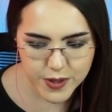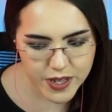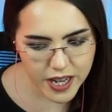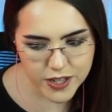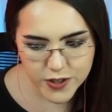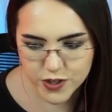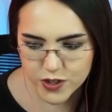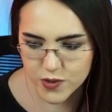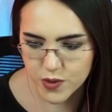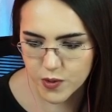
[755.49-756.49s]
You gotta do your
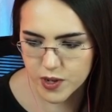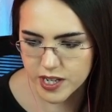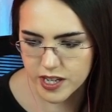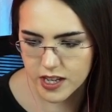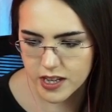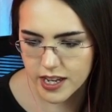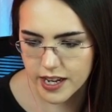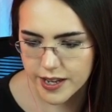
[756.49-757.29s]
schoolwork, young lady.